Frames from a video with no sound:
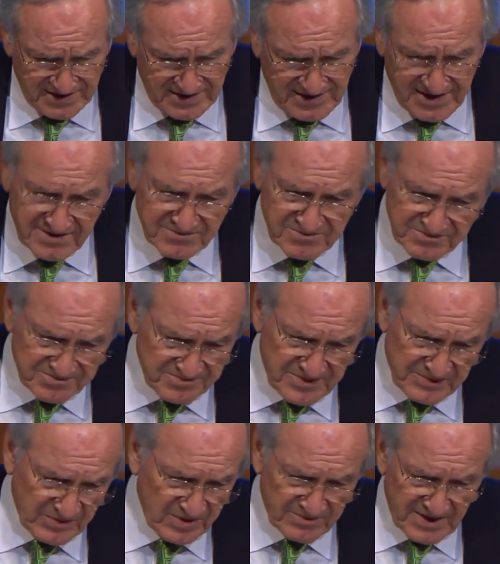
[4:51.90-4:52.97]
And
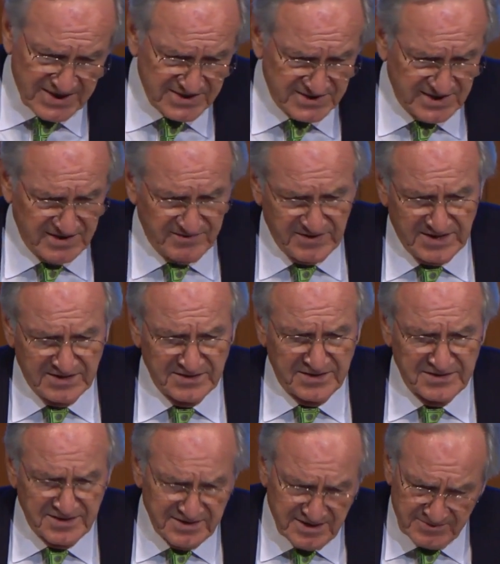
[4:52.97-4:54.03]
people on my side of the aisle,
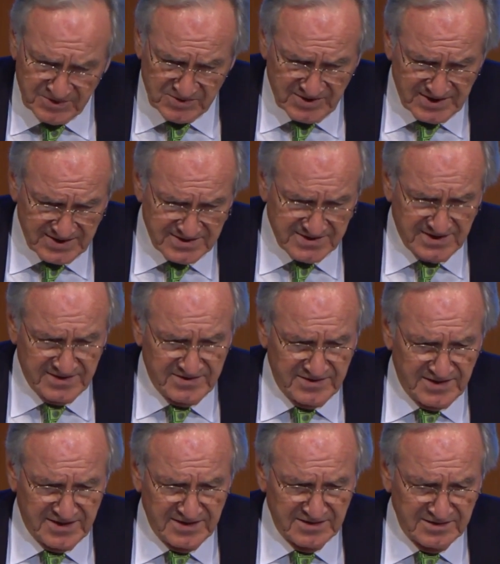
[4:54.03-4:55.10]
on the Democratic side of the
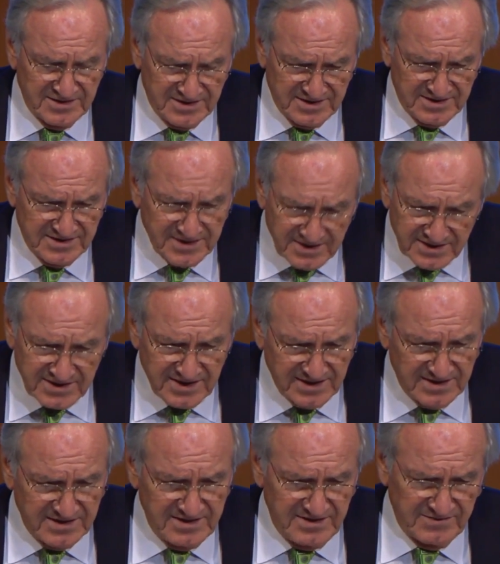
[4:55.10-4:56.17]
aisle, Ted
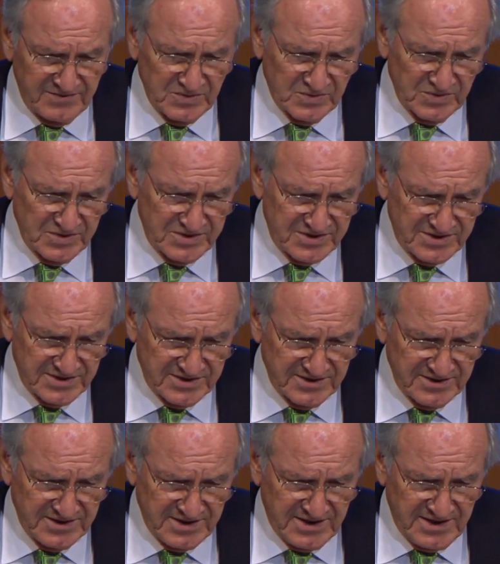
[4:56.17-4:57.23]
Kennedy, of course,
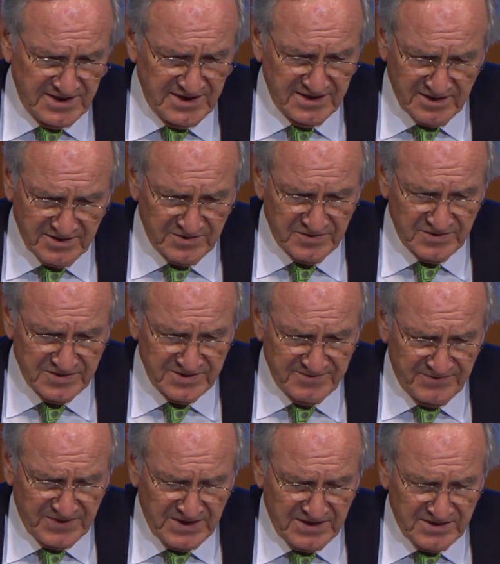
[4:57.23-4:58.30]
and others.
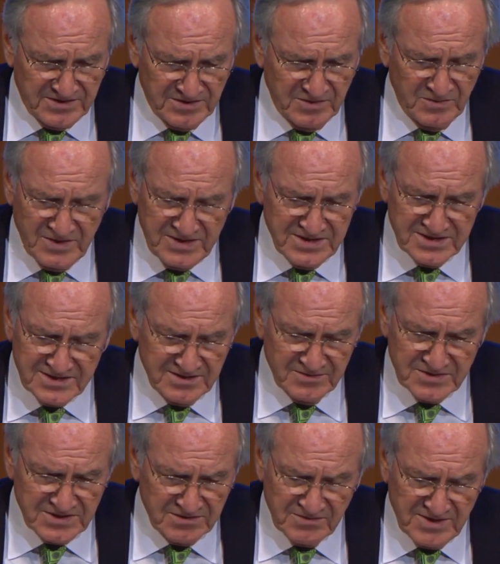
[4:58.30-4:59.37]
So it
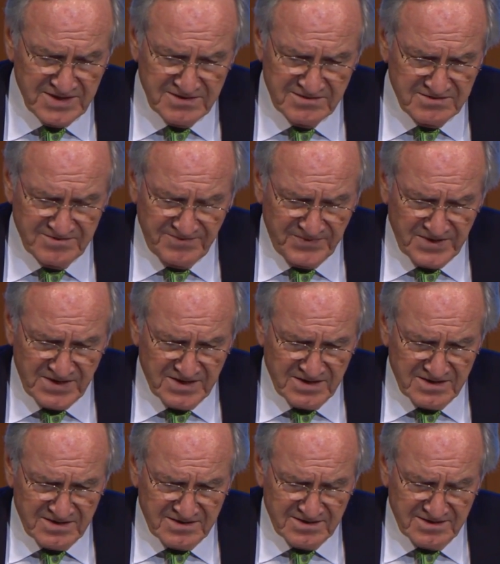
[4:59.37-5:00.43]
was a great
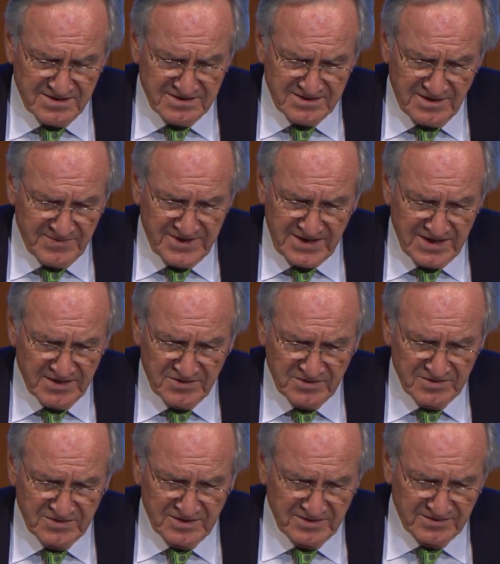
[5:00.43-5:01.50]
coming
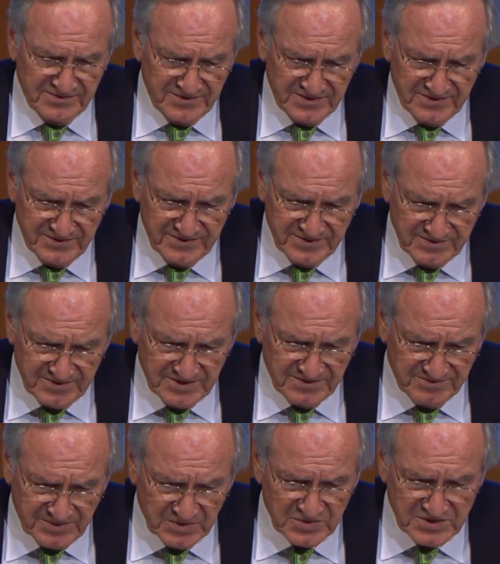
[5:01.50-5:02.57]
together of
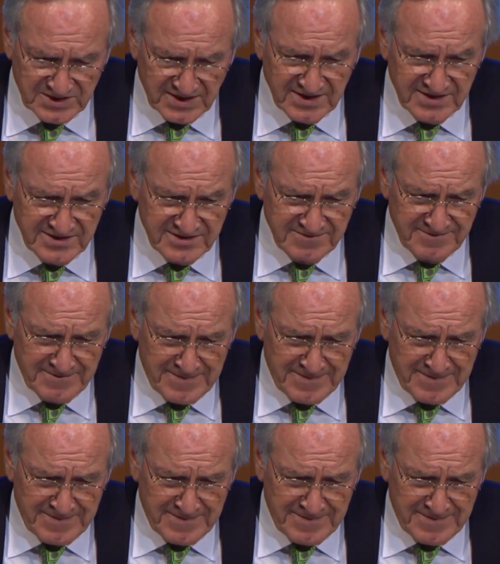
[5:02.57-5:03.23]
both sides.